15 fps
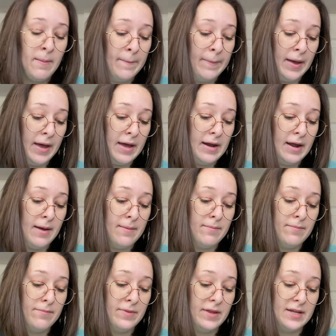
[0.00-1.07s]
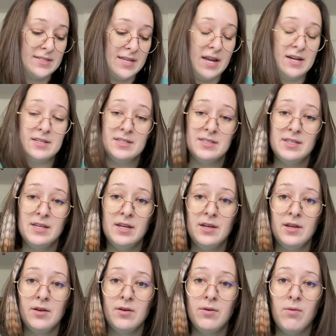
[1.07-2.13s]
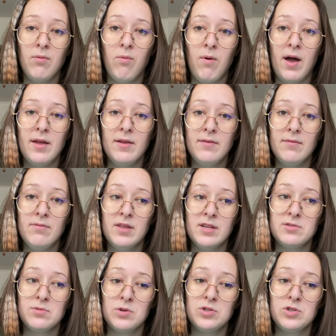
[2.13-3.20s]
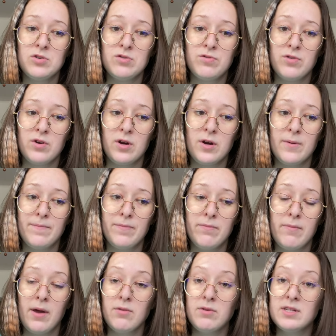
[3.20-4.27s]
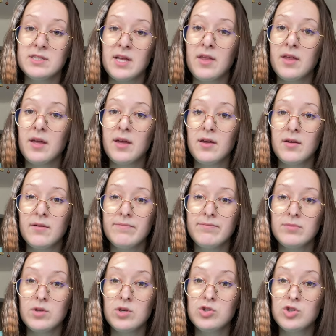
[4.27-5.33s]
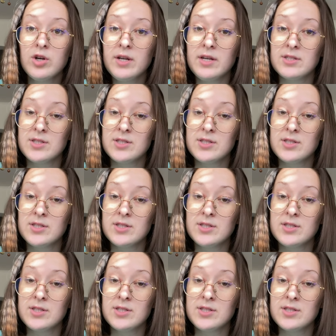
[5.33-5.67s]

but I'm excited to see what this will do for my reselling journey.